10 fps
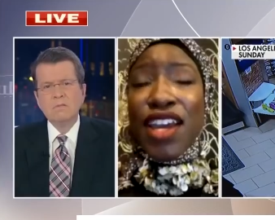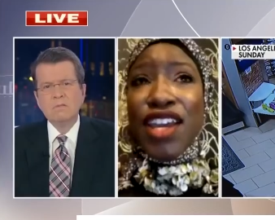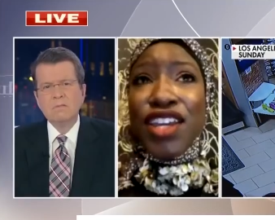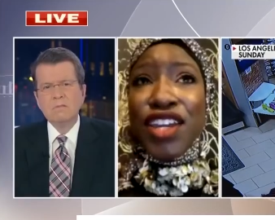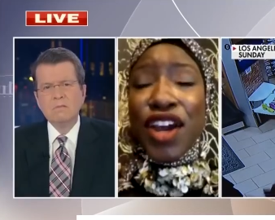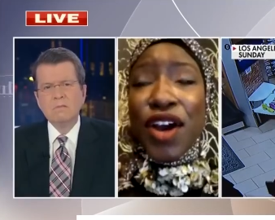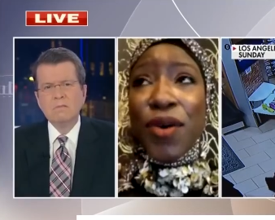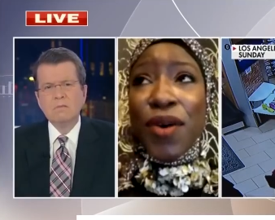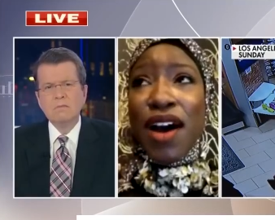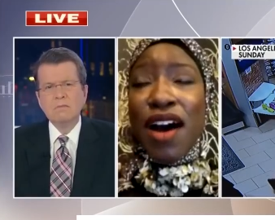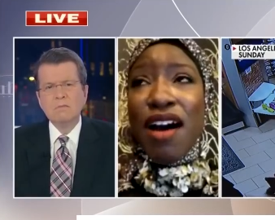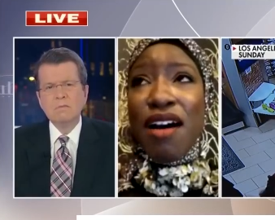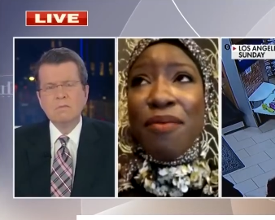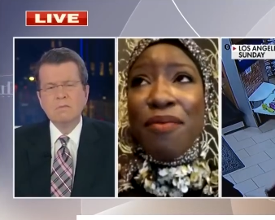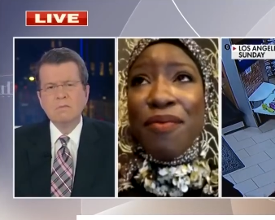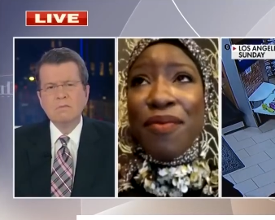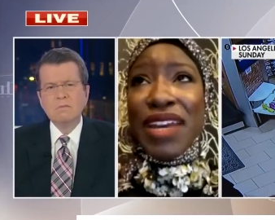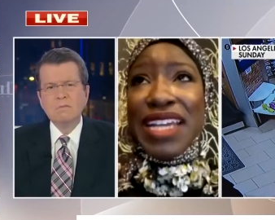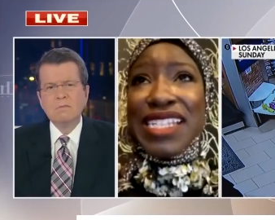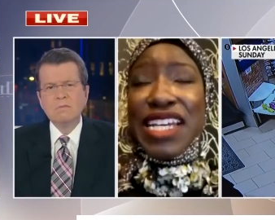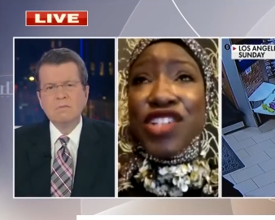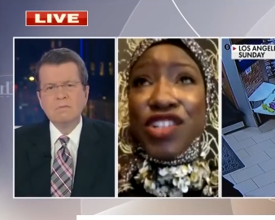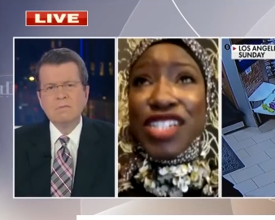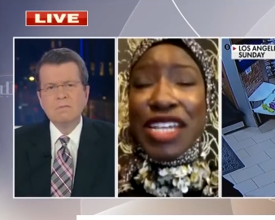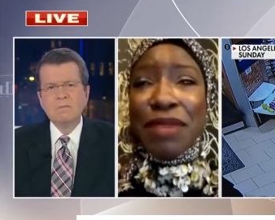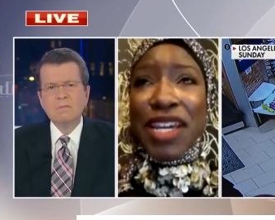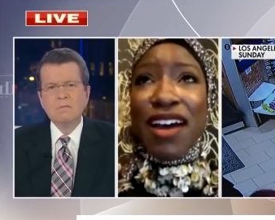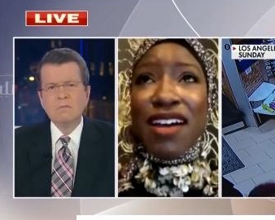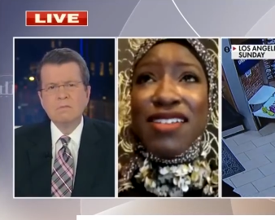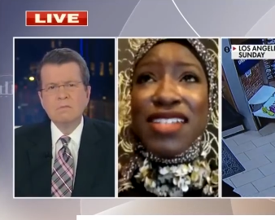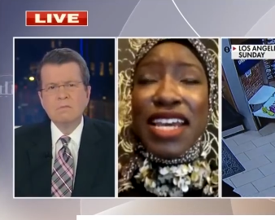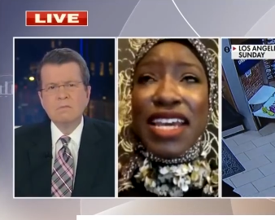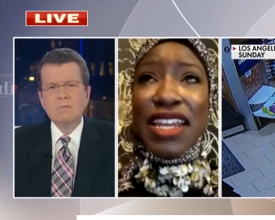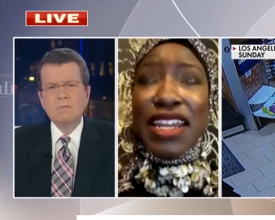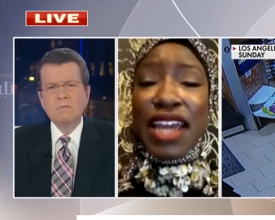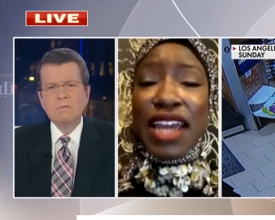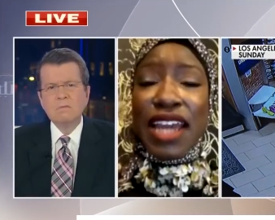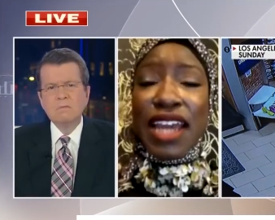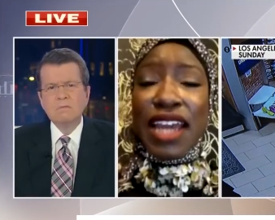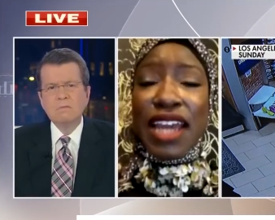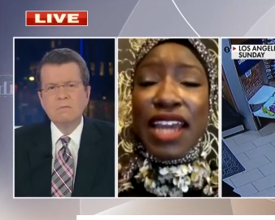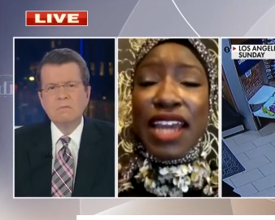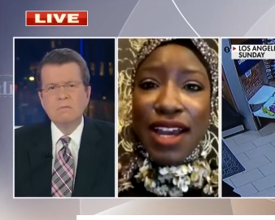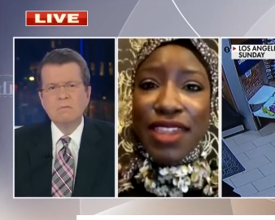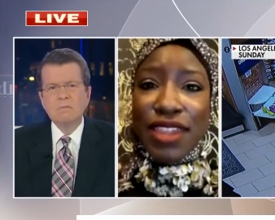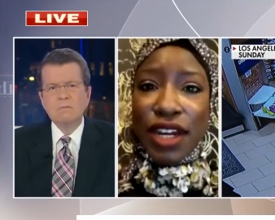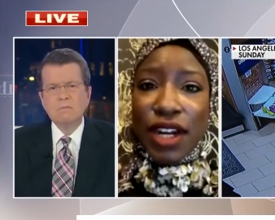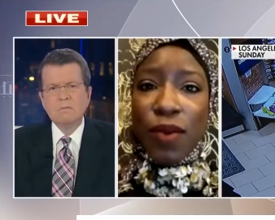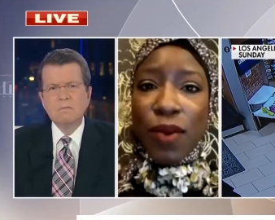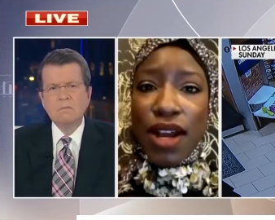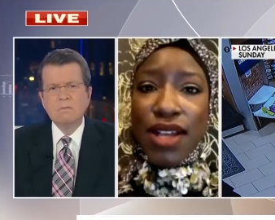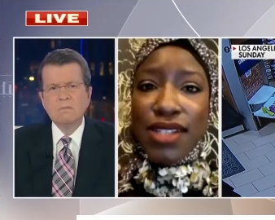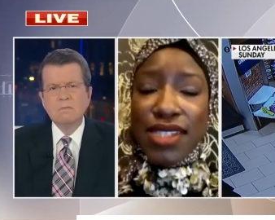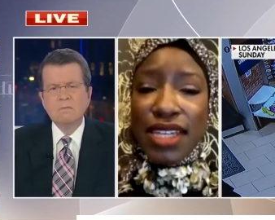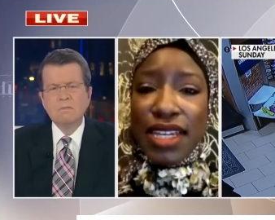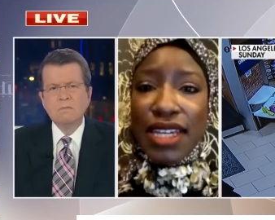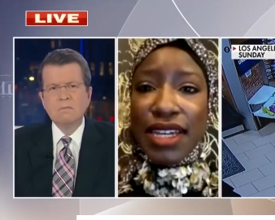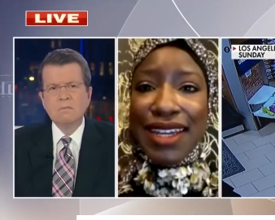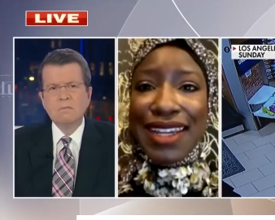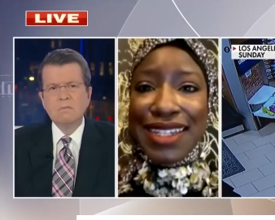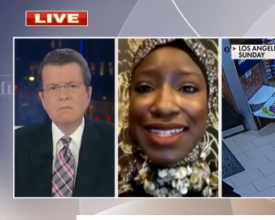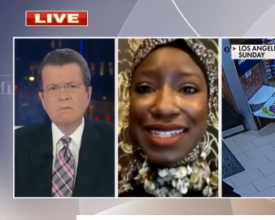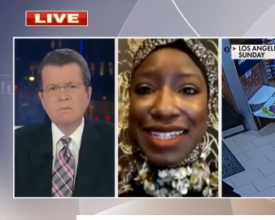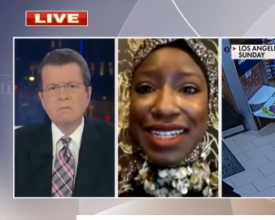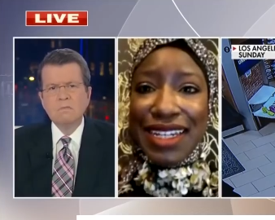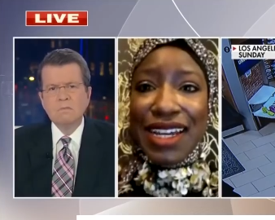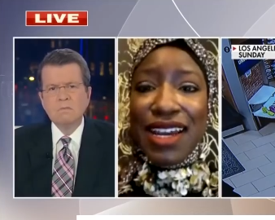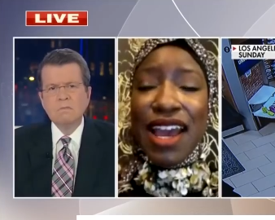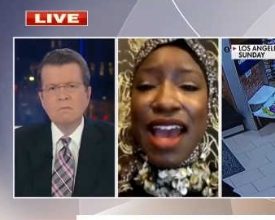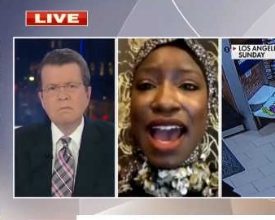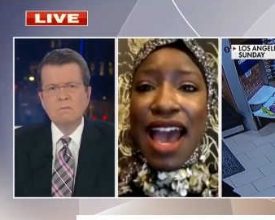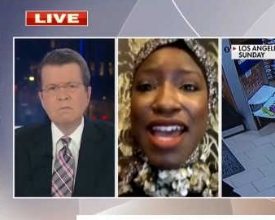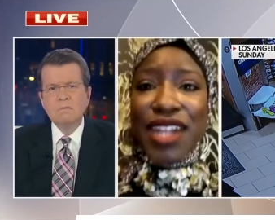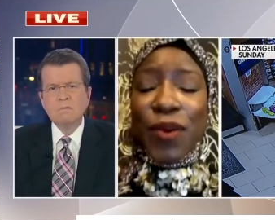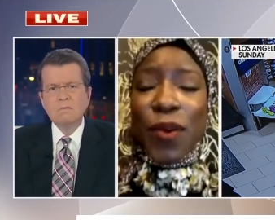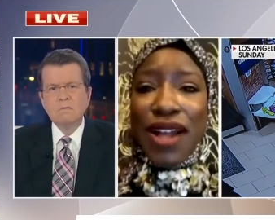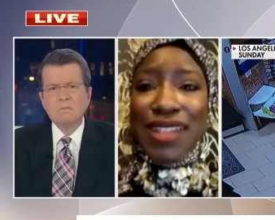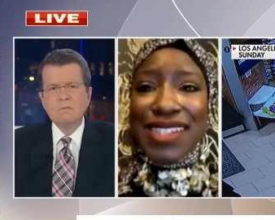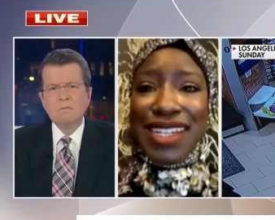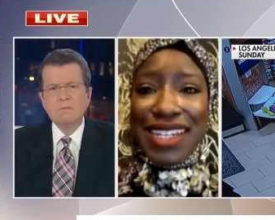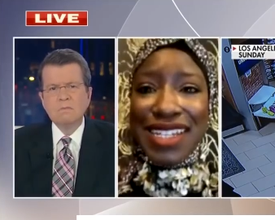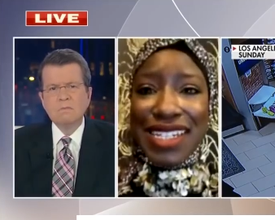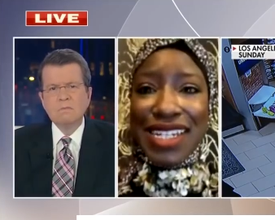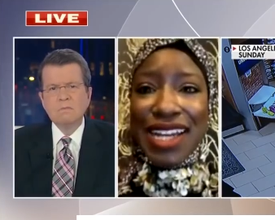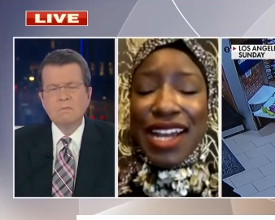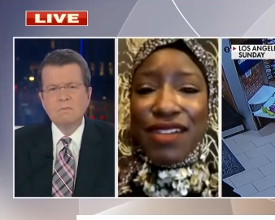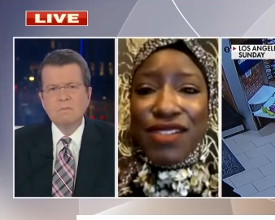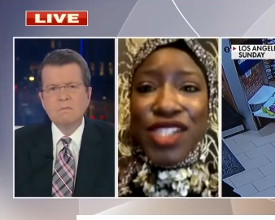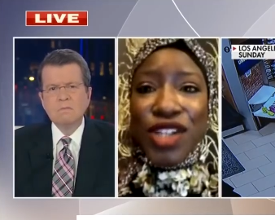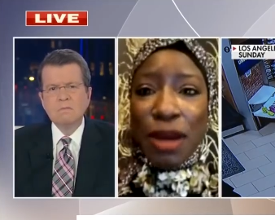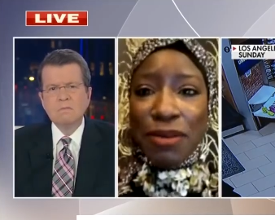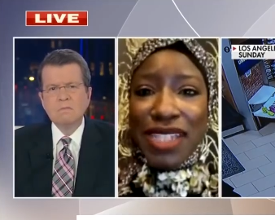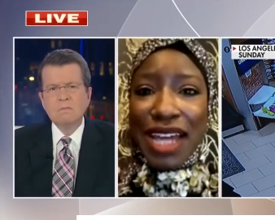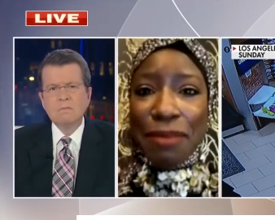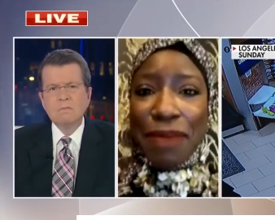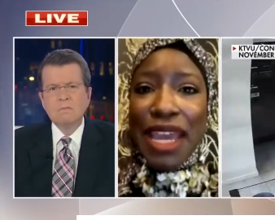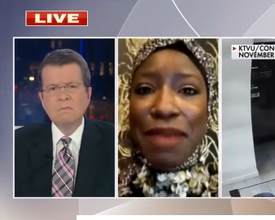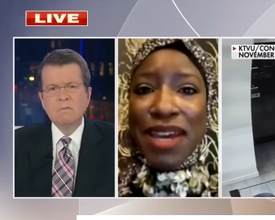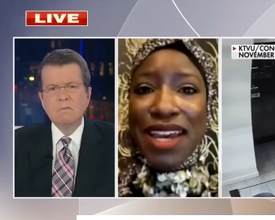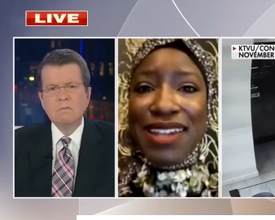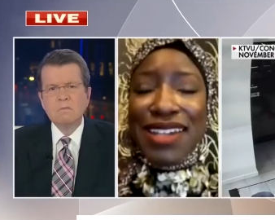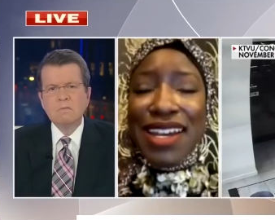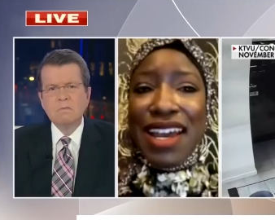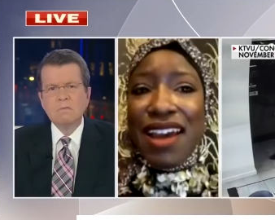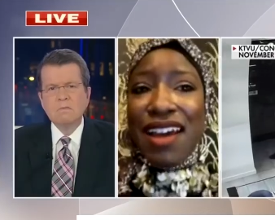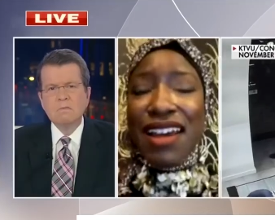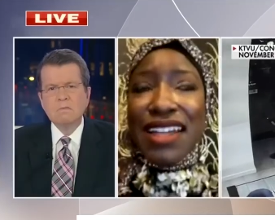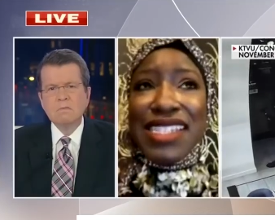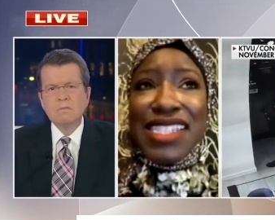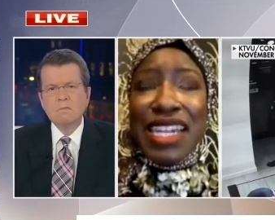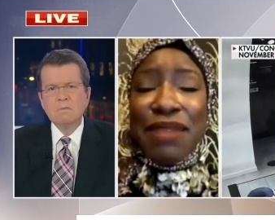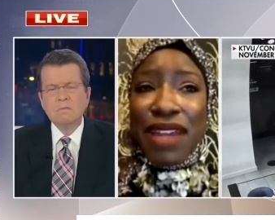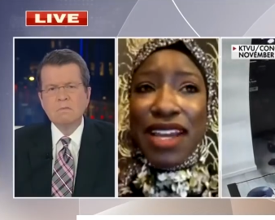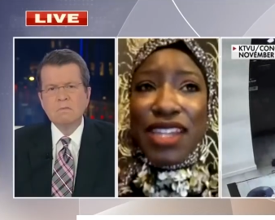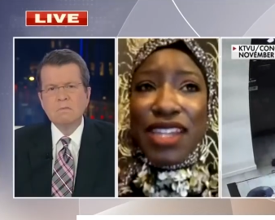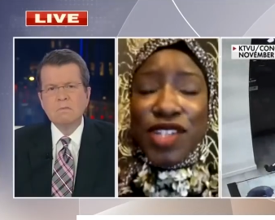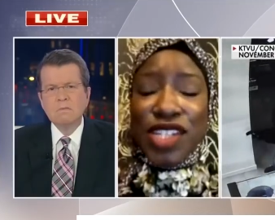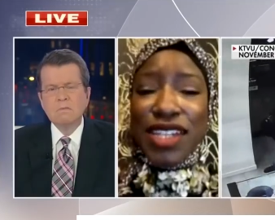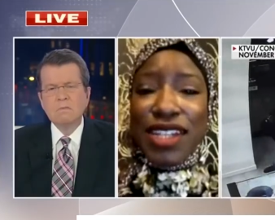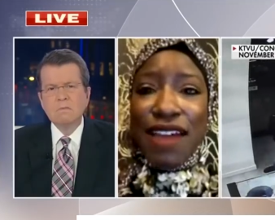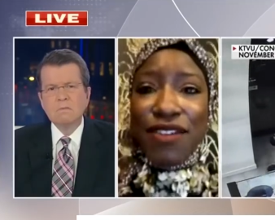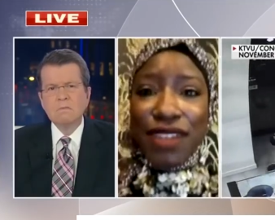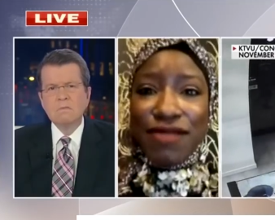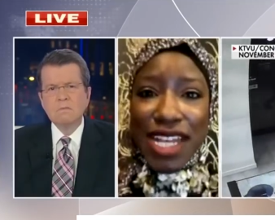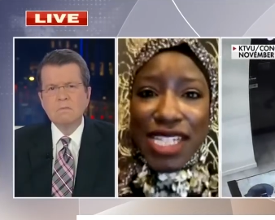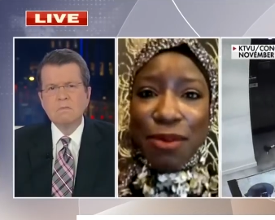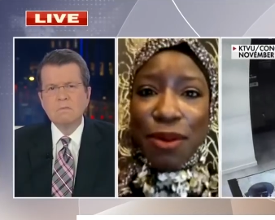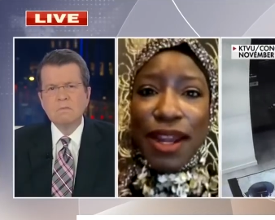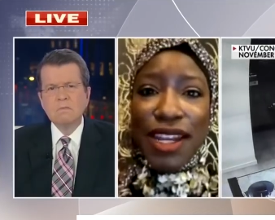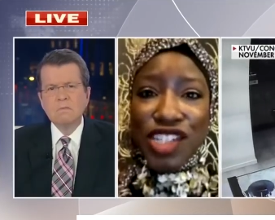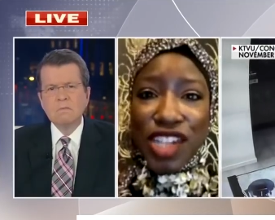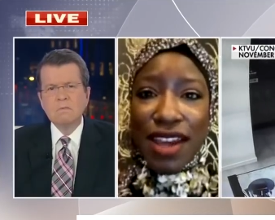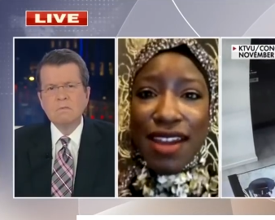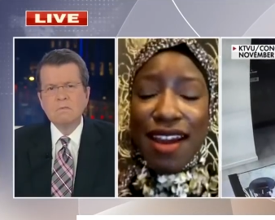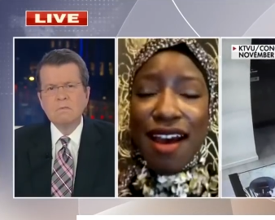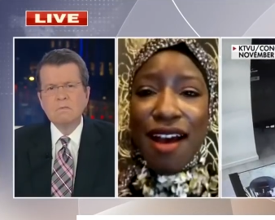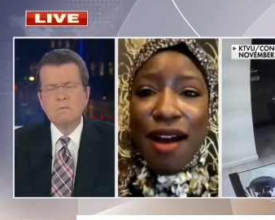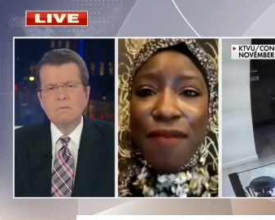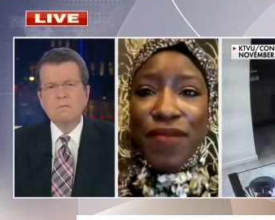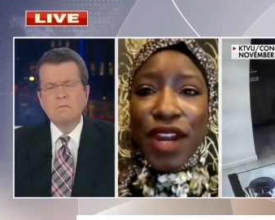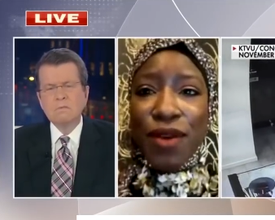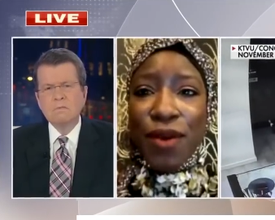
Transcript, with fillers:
Speaker 1: you know, um, it's interesting because in California there was the EDD, and once EDD kind of stopped that payment, it seemed like there was just a level of desperation um, mm. that